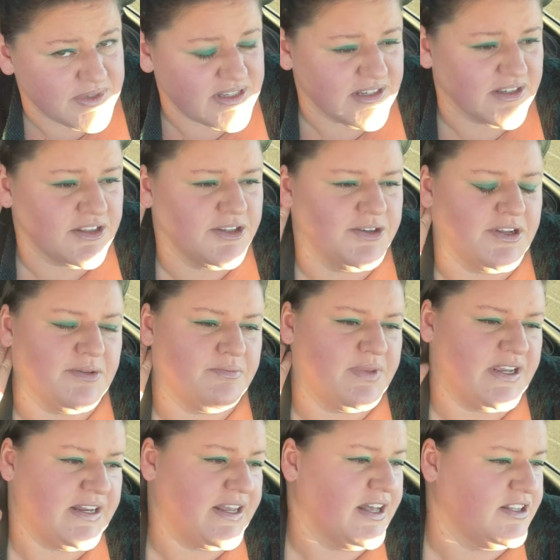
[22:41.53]
including
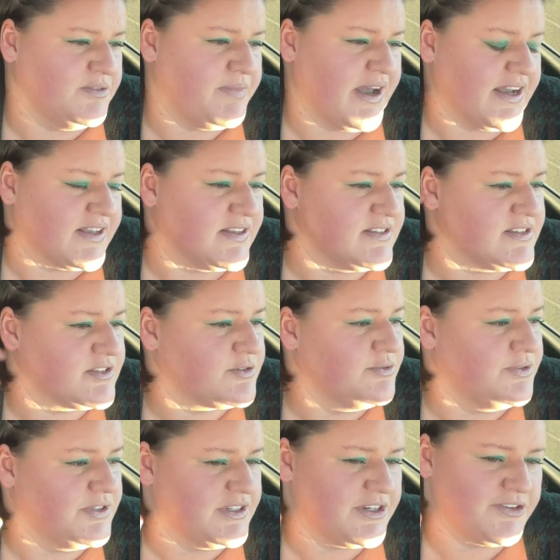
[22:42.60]
being held back in
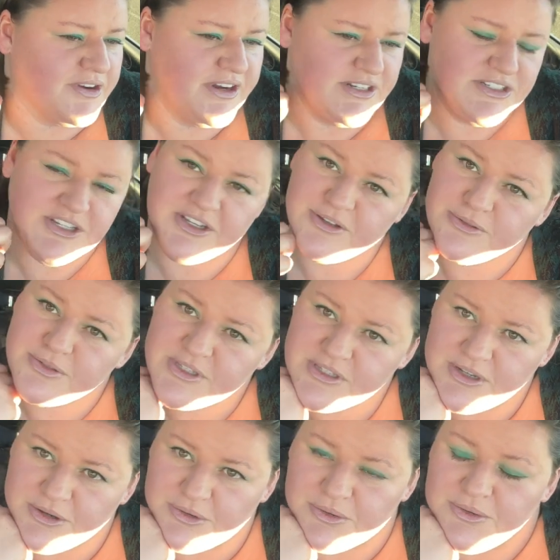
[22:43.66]
school in grade 2.
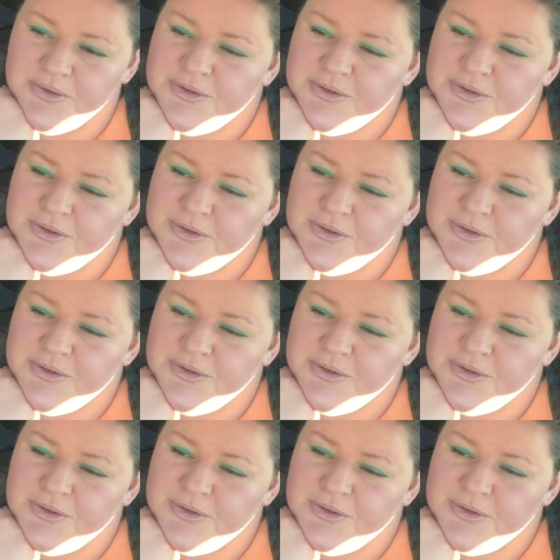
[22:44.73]
So,